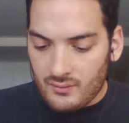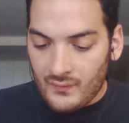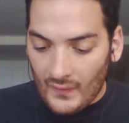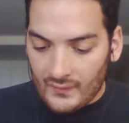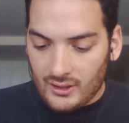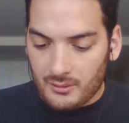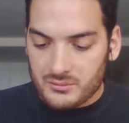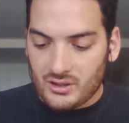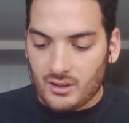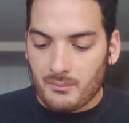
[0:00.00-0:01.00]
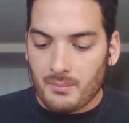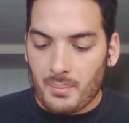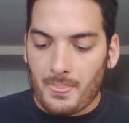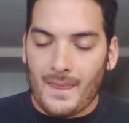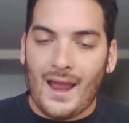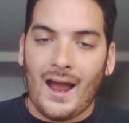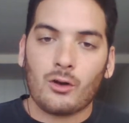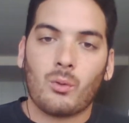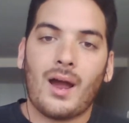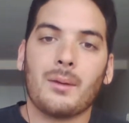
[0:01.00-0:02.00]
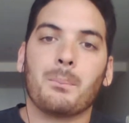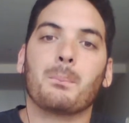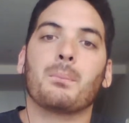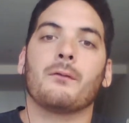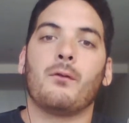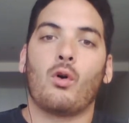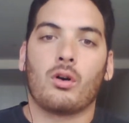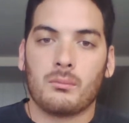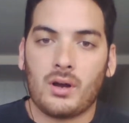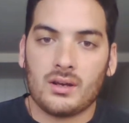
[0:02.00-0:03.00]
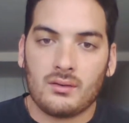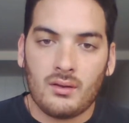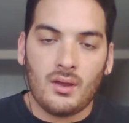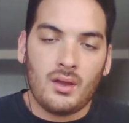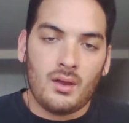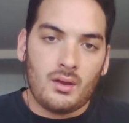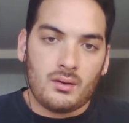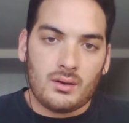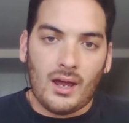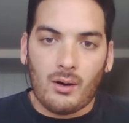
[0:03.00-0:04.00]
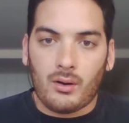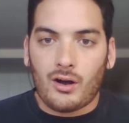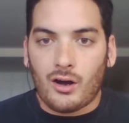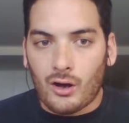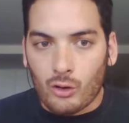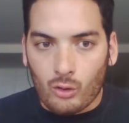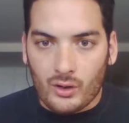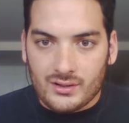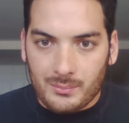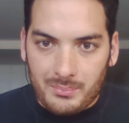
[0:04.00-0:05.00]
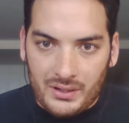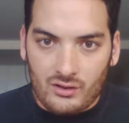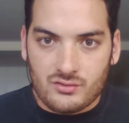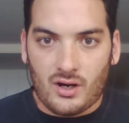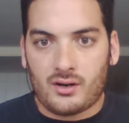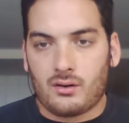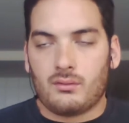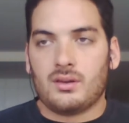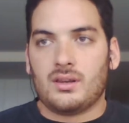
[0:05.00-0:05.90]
Then comes how do I perform, right? Now, according to Peter Drucker,